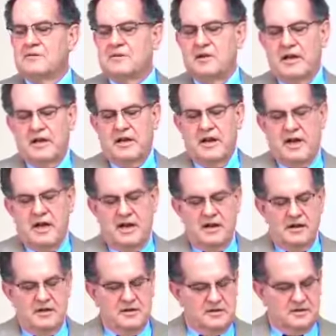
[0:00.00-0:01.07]
was clicking
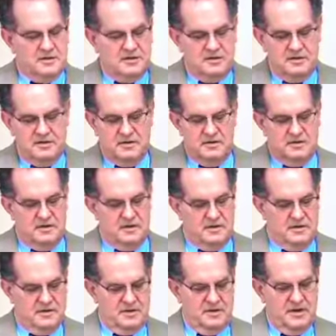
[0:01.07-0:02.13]
on
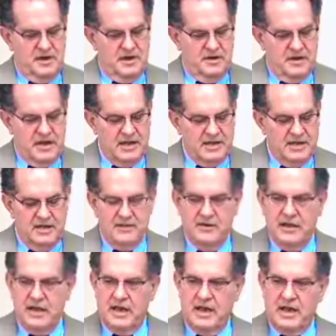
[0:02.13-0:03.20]
the internet the
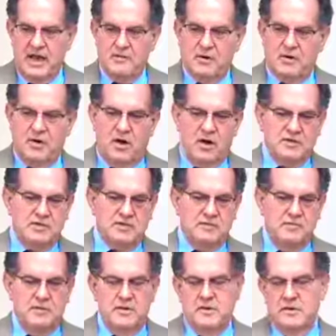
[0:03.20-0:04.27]
other day, came across
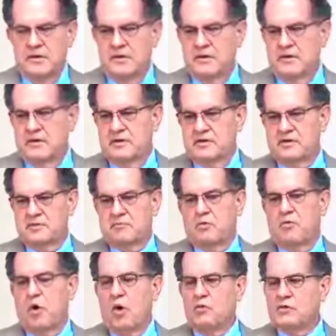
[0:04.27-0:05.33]
some, some
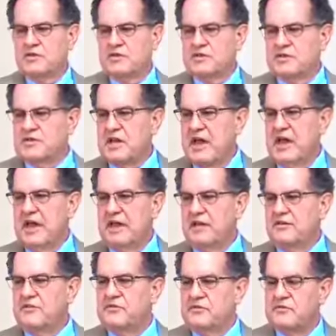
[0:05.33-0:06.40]
quotes and
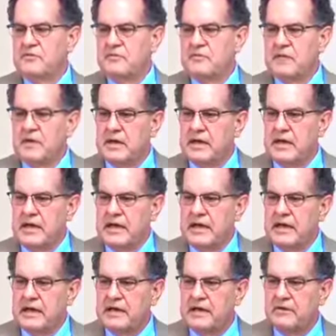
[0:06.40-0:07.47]
sayings.
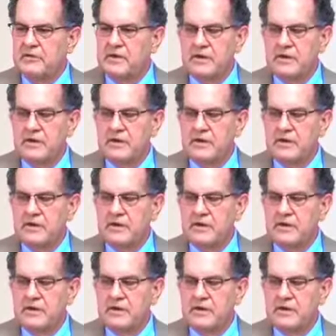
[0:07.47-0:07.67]
And